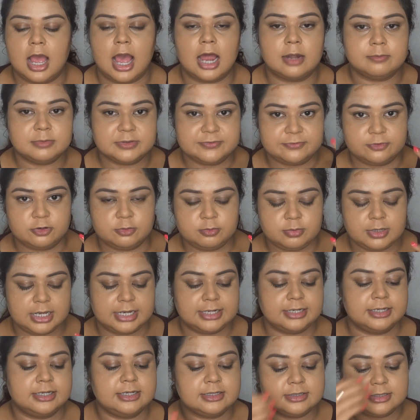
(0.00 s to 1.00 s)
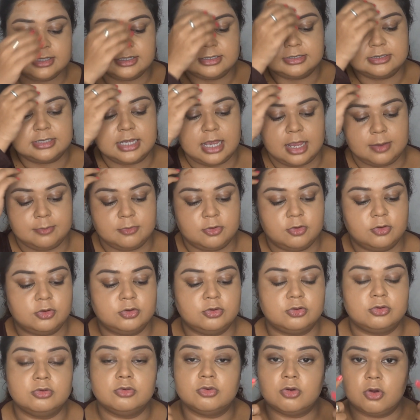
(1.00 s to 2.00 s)
And before blending this, I'm going
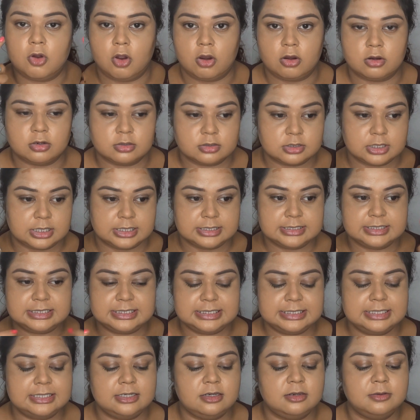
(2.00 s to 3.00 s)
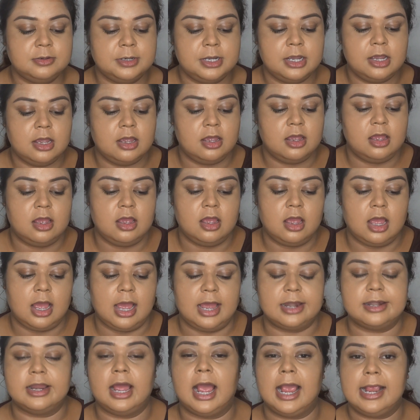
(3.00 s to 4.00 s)
to conceal
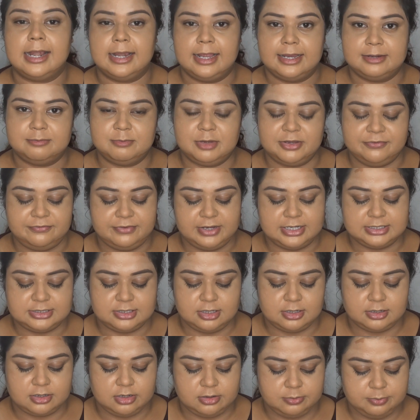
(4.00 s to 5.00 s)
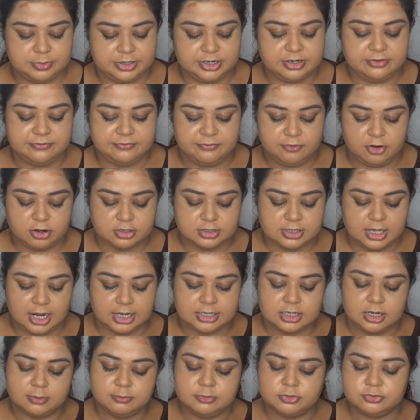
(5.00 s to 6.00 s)
and highlight my face a little bit. For
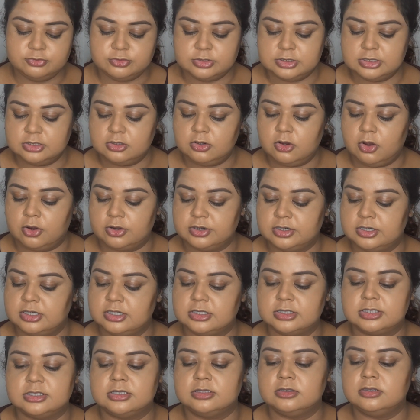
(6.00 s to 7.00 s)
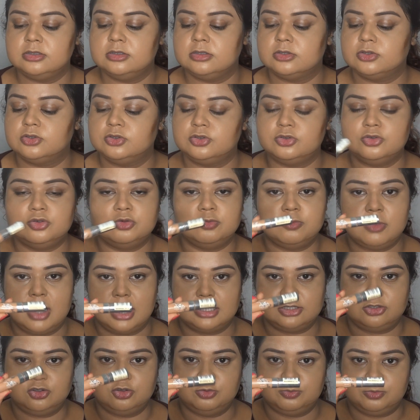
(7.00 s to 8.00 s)
that, I'm using L'Oreal's True
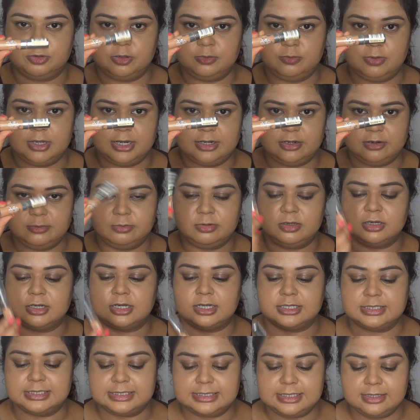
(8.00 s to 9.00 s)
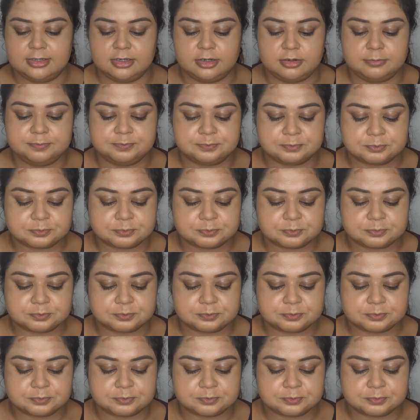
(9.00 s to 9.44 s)
Matte Super Blendable Concealer,